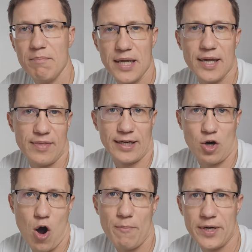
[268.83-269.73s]
meaning that
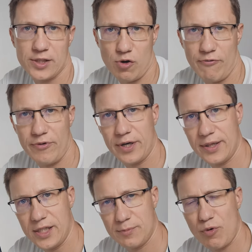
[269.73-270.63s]
companies offering
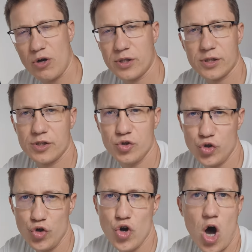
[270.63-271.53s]
these products
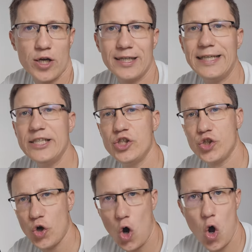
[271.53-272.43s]
do not need
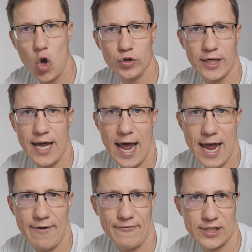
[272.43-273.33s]
to hold an
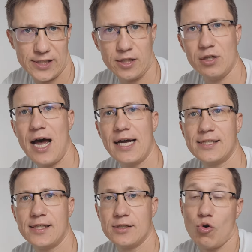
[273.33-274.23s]
AFSL
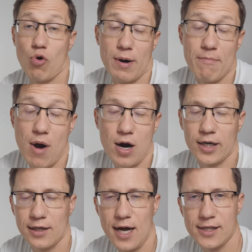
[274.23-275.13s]
license or a
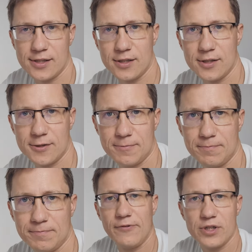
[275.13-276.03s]
market license.
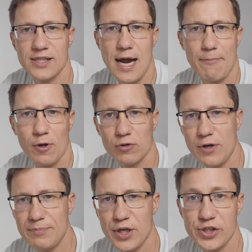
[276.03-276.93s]
For example,
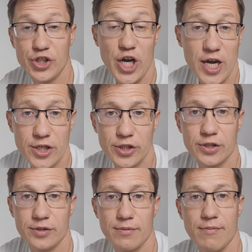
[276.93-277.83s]
crypto
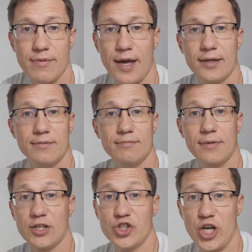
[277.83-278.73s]
exchanges that
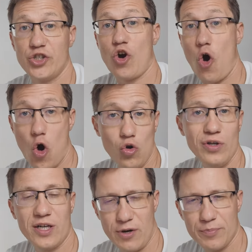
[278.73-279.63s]
exchange
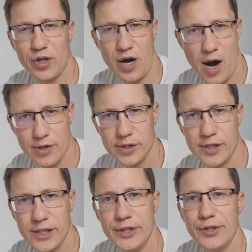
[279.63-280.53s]
only
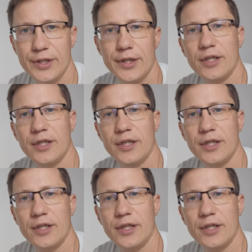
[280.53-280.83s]
cryptocurrency